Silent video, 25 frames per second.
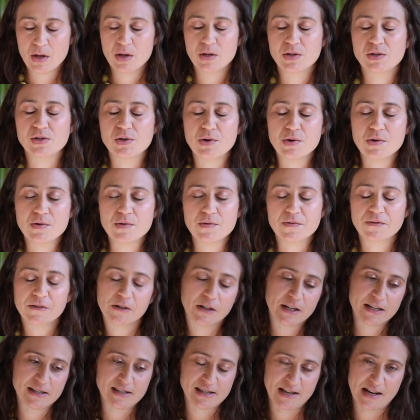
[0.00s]
So
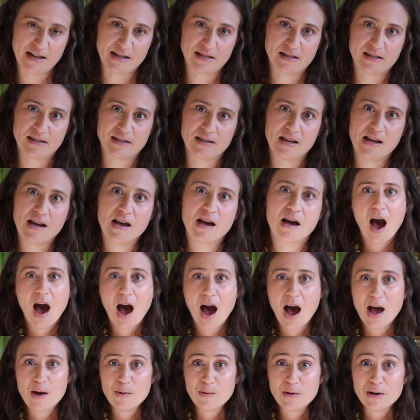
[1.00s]
for instance,
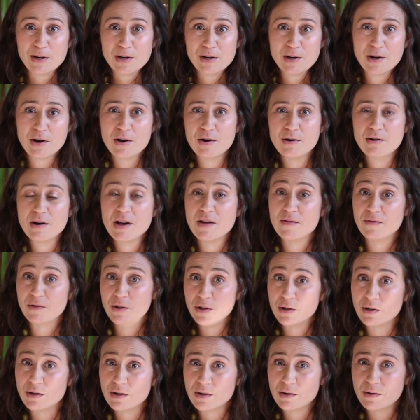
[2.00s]
I want to know if
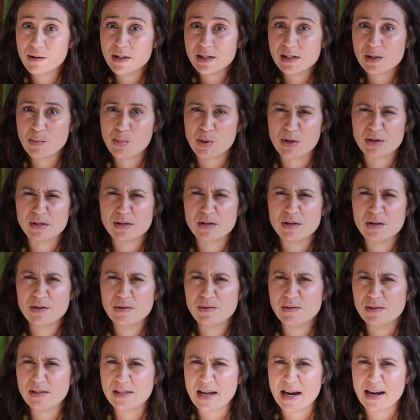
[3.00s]
you're always the person
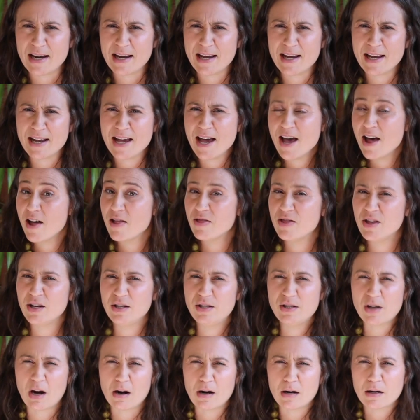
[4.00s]
who's dating the
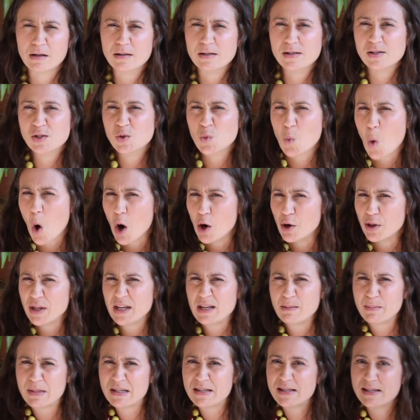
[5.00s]
dark,
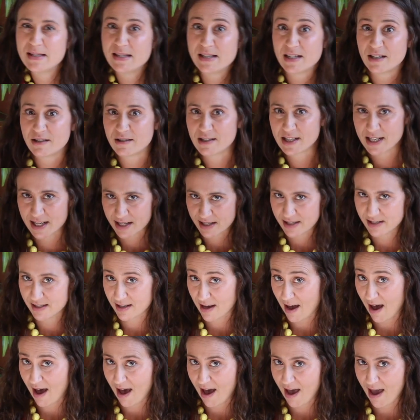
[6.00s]
swarthy, mysterious
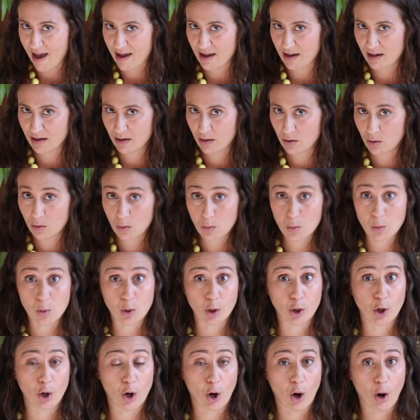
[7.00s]
guy
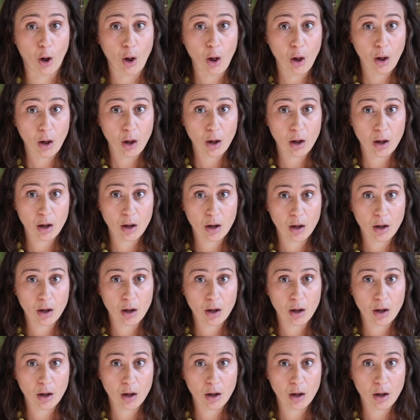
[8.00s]
or girl,